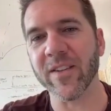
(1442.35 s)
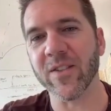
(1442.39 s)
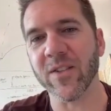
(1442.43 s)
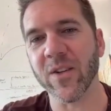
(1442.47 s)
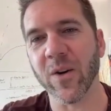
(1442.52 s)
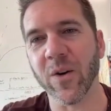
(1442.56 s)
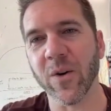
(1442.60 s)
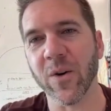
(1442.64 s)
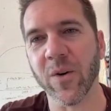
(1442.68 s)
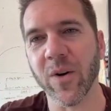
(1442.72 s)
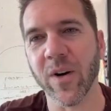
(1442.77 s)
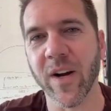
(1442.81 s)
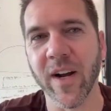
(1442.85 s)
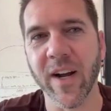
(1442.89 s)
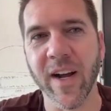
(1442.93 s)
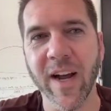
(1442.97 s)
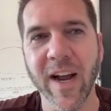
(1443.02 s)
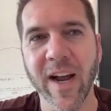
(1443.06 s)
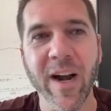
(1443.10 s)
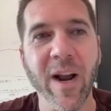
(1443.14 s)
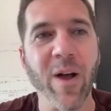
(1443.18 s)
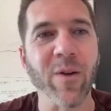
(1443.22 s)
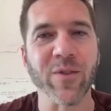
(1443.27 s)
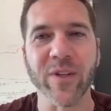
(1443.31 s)
So,
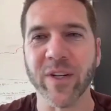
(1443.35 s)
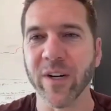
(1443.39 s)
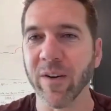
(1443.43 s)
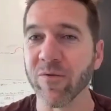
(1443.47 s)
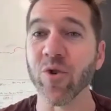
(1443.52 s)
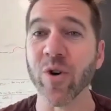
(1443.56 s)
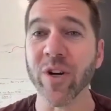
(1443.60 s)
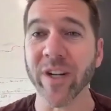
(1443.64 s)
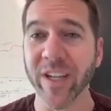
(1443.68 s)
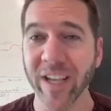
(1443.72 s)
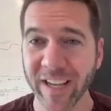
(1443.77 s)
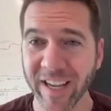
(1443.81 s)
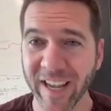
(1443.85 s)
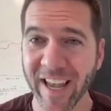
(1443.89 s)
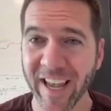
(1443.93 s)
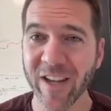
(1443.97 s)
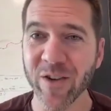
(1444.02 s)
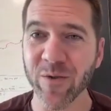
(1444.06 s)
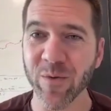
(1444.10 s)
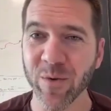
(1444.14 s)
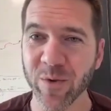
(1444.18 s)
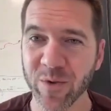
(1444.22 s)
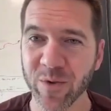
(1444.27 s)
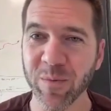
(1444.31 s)
and I was like of drinking
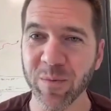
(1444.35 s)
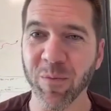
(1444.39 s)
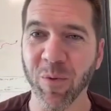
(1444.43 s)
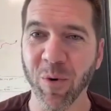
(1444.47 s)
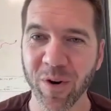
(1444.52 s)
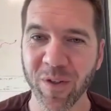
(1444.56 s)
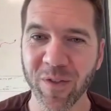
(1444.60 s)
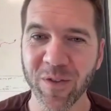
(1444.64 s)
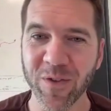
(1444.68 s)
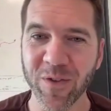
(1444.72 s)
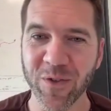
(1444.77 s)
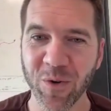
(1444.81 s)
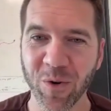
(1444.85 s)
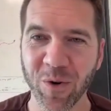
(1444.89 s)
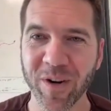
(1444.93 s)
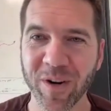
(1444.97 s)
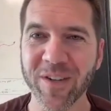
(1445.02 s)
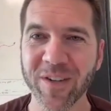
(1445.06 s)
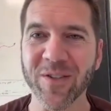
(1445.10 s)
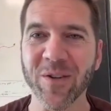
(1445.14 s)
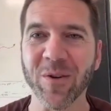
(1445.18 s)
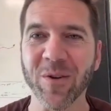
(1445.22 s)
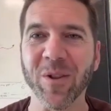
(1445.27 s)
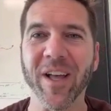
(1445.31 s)
age, which is important in the story.
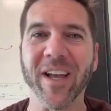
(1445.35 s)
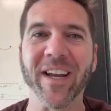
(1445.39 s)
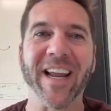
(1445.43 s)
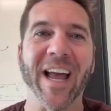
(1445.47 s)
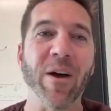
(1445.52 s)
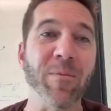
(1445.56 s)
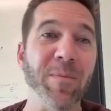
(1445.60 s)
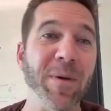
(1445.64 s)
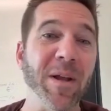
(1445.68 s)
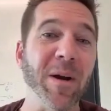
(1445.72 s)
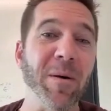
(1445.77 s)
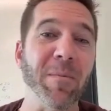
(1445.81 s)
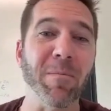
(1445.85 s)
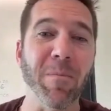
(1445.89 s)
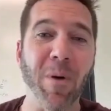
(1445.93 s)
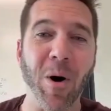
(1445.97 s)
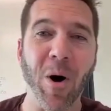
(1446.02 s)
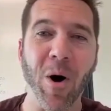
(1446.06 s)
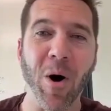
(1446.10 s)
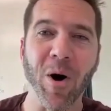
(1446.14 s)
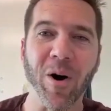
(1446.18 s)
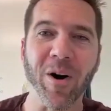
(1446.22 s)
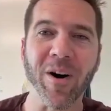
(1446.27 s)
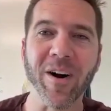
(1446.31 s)
So like I would be at a
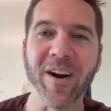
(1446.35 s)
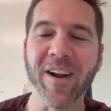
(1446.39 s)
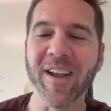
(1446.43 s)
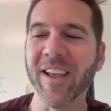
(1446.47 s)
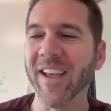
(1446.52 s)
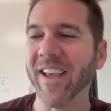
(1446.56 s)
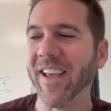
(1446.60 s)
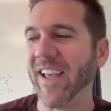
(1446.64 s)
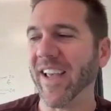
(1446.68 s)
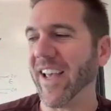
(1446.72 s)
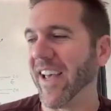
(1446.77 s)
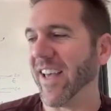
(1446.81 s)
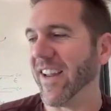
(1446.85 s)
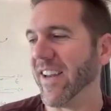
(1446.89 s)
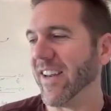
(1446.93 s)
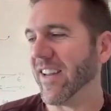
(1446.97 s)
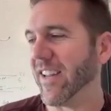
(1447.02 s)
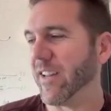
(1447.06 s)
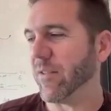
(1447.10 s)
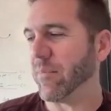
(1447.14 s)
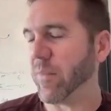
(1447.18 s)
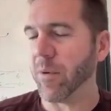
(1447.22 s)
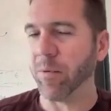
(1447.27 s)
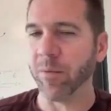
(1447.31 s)
bar and
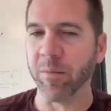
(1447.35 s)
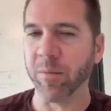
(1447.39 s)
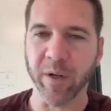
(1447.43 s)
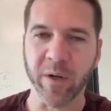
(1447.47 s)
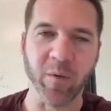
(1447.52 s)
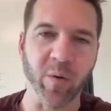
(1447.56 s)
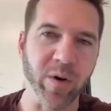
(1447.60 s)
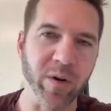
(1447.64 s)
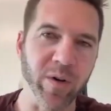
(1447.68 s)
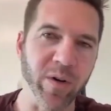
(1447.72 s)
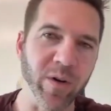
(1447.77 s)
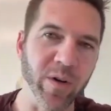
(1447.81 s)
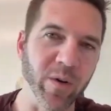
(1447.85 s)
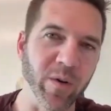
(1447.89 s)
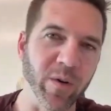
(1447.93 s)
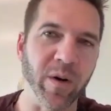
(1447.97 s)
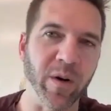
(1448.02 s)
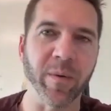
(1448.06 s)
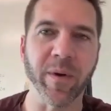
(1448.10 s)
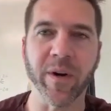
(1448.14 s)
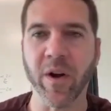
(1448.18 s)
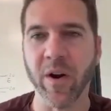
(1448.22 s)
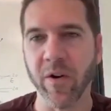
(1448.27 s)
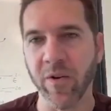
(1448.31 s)
people would be like, what do you do? And
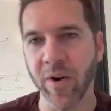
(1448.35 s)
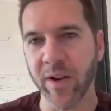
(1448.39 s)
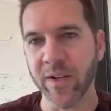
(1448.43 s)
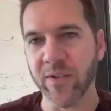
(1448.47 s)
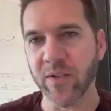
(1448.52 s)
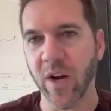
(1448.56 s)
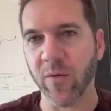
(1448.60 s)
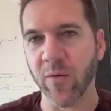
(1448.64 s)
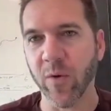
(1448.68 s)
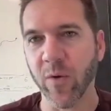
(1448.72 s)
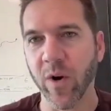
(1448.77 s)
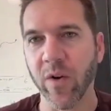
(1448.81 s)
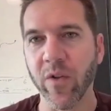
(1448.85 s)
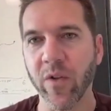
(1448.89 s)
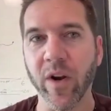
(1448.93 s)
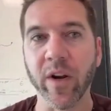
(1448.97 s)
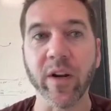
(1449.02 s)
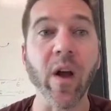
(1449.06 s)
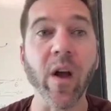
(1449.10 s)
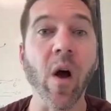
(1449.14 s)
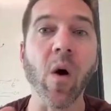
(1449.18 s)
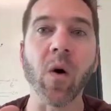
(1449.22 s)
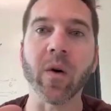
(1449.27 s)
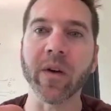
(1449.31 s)
I'm like, I write software. And they're
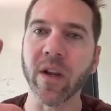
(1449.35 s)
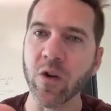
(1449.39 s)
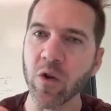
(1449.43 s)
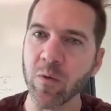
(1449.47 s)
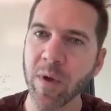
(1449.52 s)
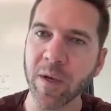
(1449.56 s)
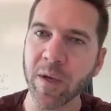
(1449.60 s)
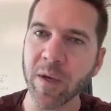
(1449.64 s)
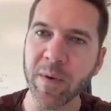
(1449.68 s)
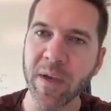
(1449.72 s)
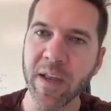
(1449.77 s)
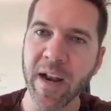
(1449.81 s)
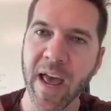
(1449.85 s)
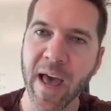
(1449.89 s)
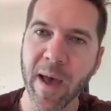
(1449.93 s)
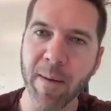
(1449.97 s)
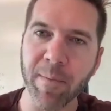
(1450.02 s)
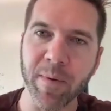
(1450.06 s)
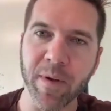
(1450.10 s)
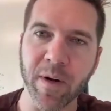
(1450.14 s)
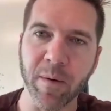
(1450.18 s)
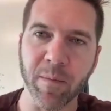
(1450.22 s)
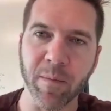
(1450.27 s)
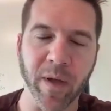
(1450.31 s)
like, oh, can you make me an
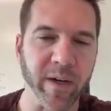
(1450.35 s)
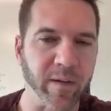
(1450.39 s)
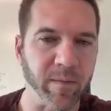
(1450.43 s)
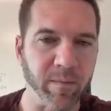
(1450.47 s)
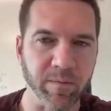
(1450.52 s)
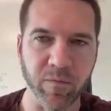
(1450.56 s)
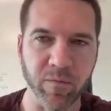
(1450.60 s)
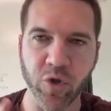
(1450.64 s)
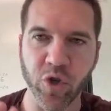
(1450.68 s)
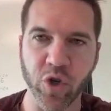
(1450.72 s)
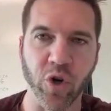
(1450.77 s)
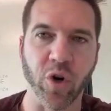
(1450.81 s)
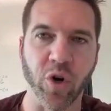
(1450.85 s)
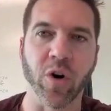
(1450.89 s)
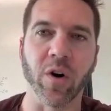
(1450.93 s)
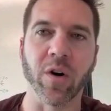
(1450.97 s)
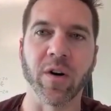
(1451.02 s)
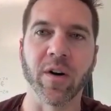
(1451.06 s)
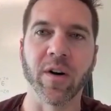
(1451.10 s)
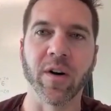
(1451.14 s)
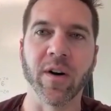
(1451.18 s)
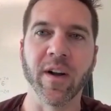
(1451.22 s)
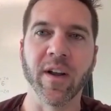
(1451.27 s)
app? And I'm like, sure.